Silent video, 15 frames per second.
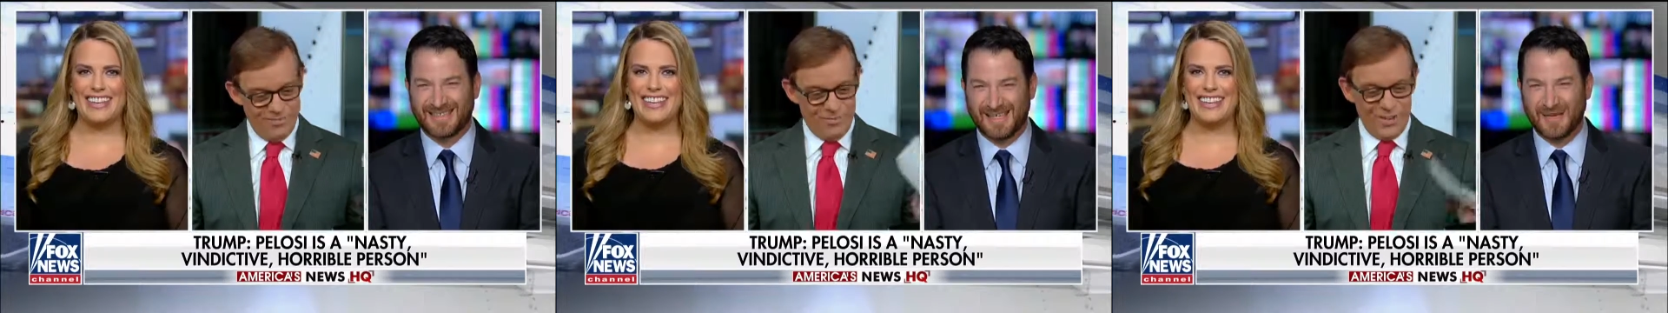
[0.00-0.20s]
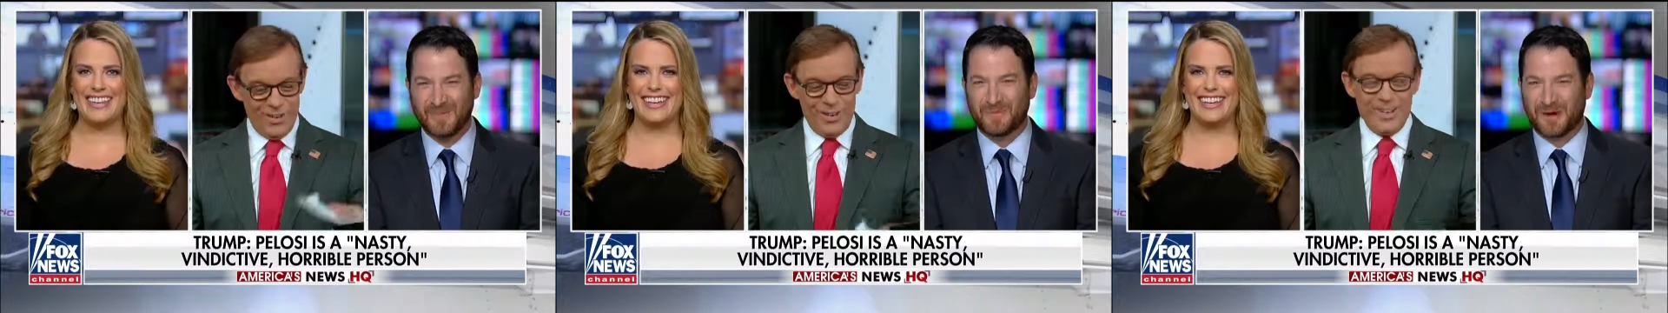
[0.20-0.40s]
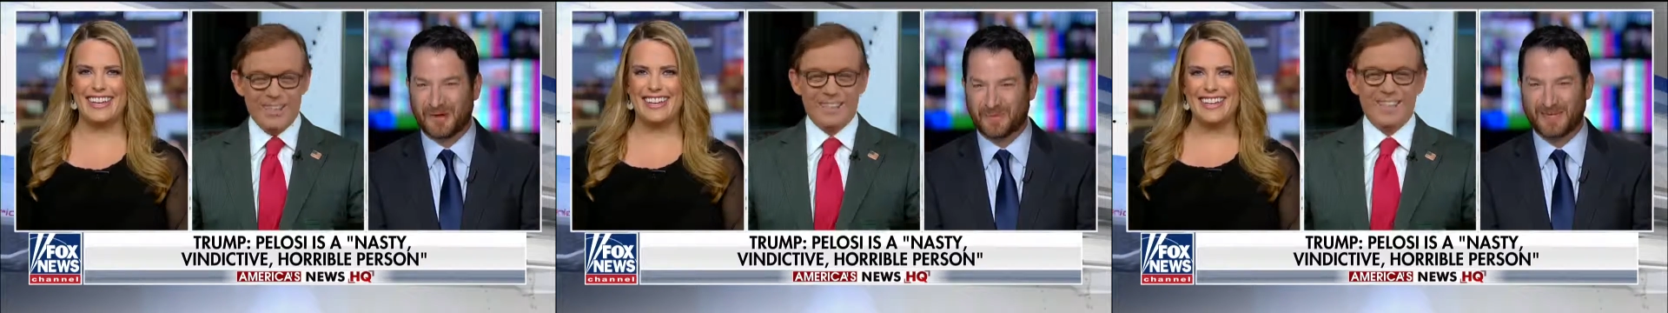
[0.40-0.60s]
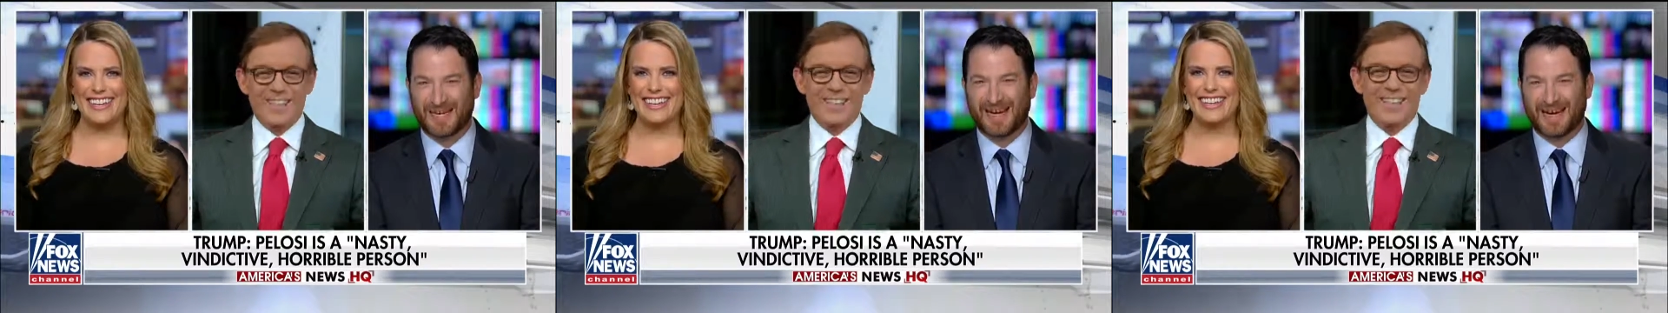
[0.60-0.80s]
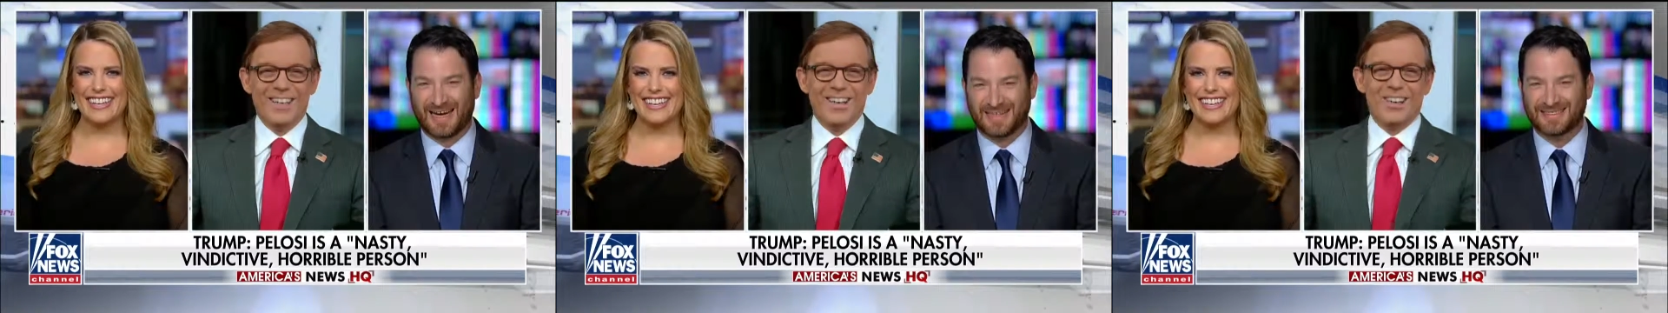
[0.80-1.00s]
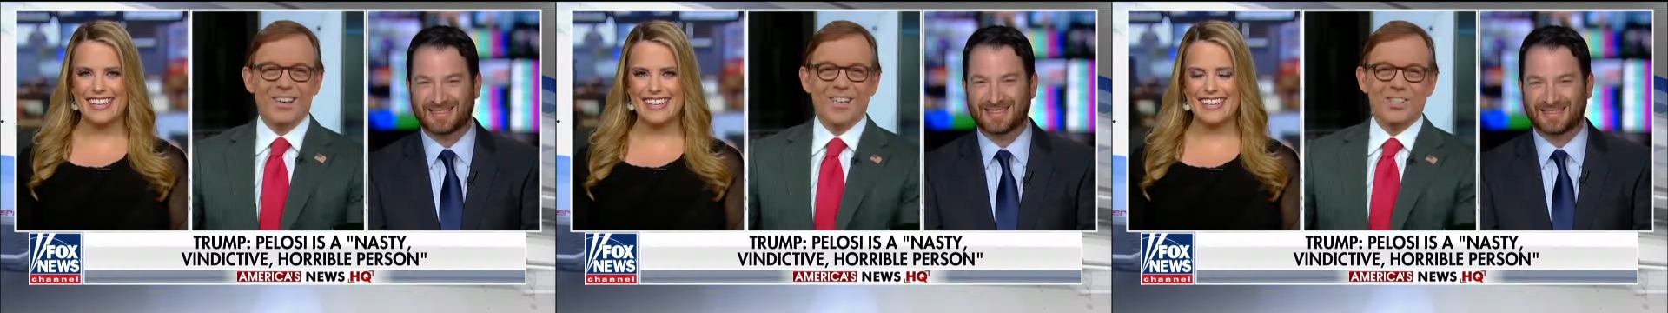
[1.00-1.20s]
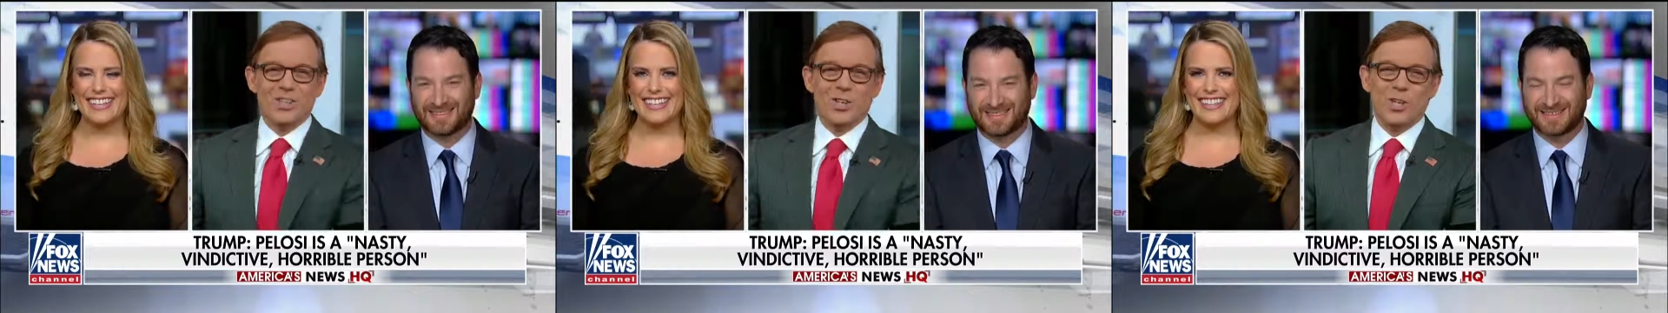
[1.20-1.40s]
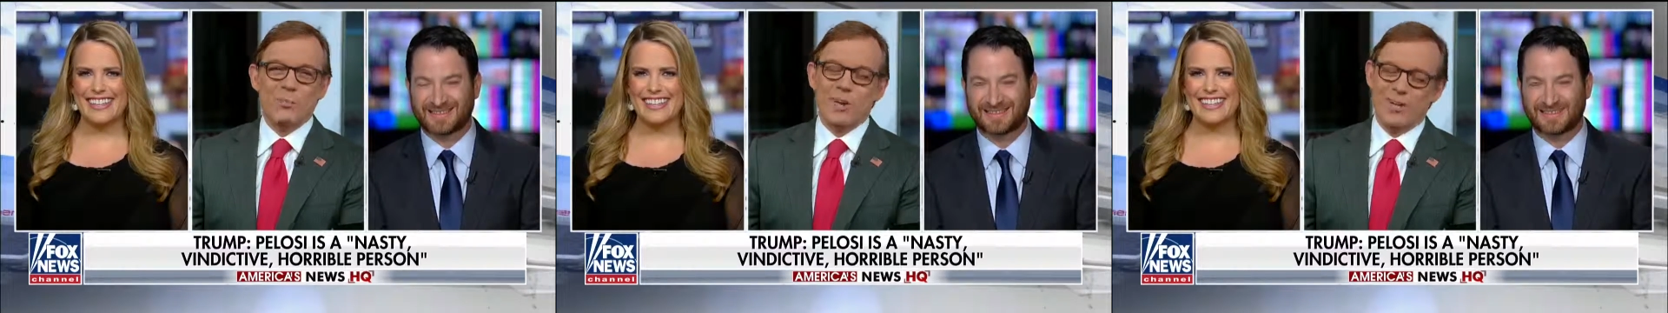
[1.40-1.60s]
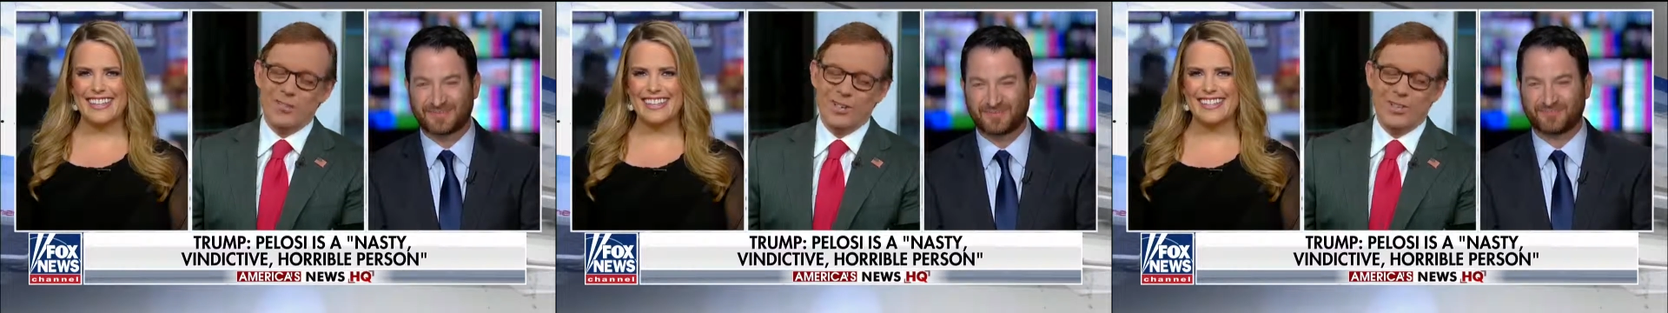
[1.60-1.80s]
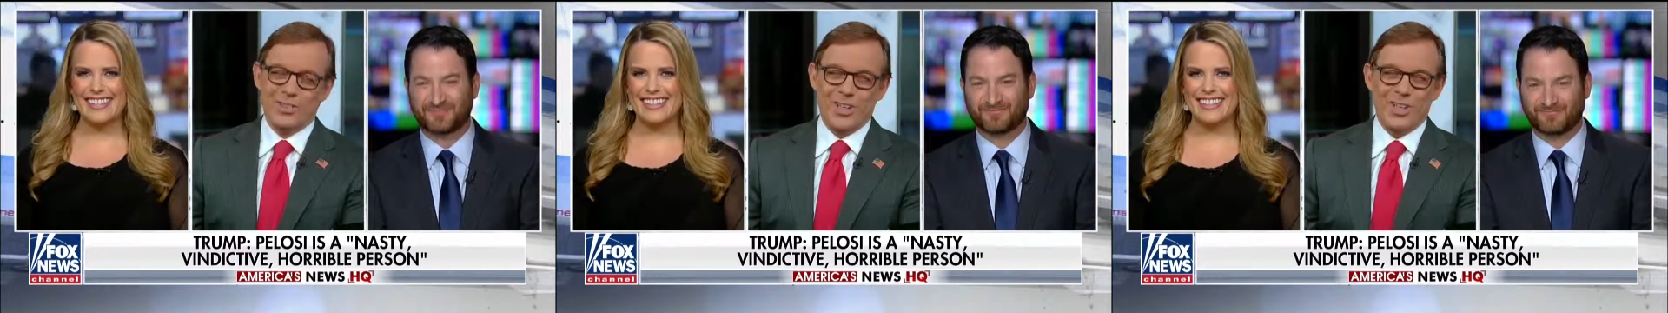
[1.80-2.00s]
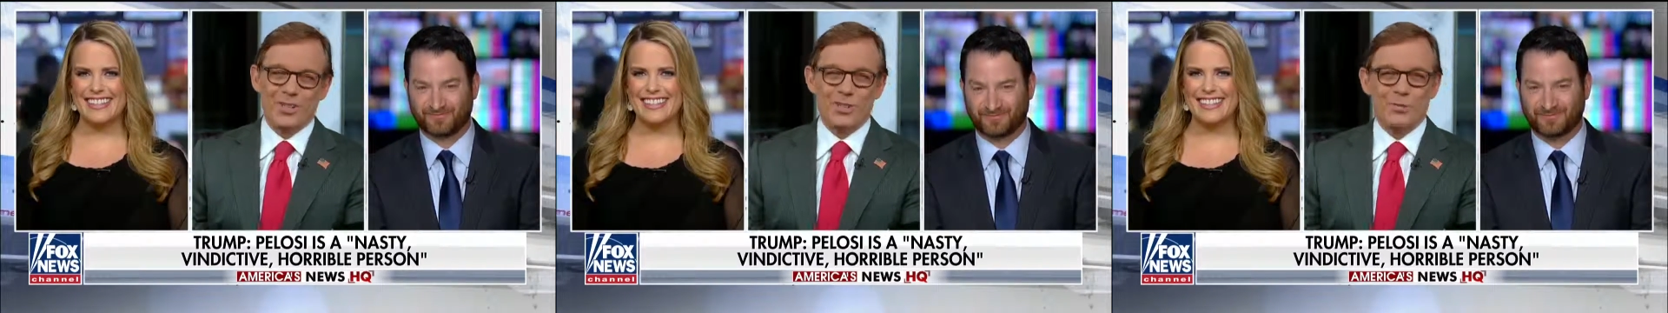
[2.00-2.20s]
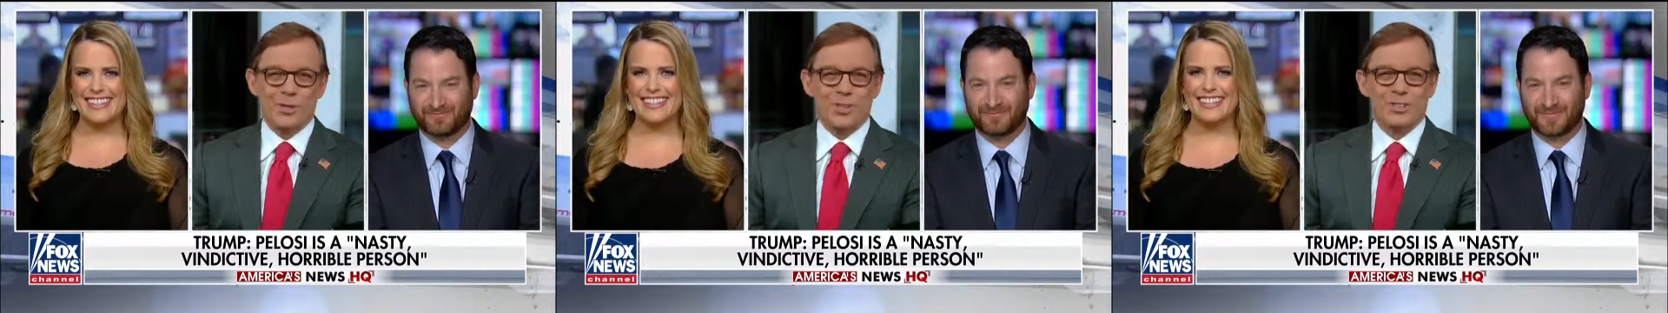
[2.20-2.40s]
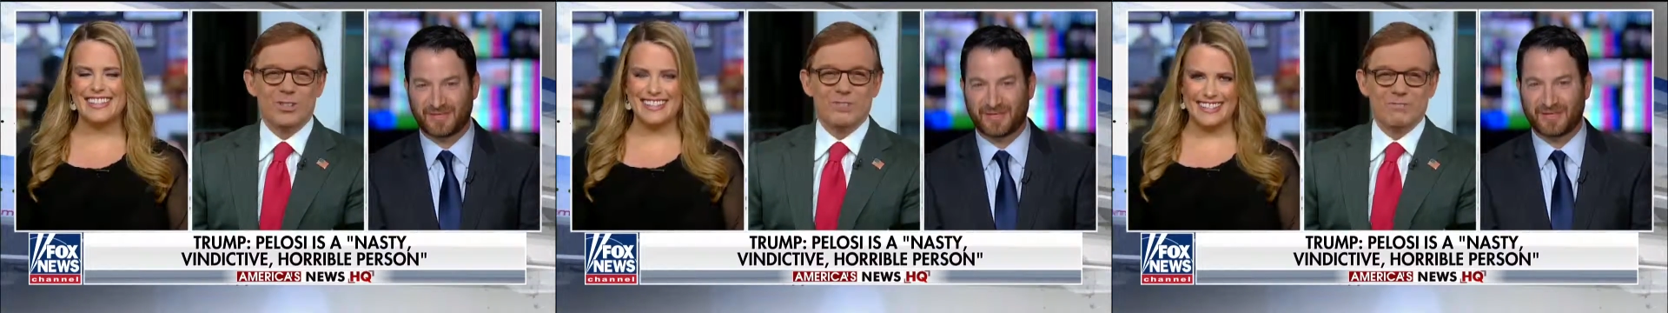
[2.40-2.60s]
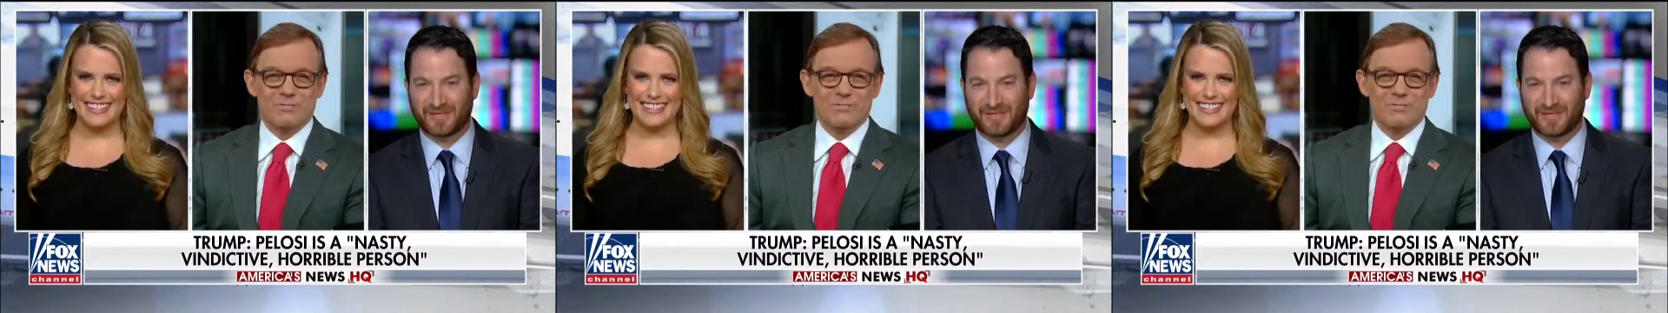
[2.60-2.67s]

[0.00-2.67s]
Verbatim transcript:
Speaker 1: Probably not. All right, Joel and Beverly, thanks so much.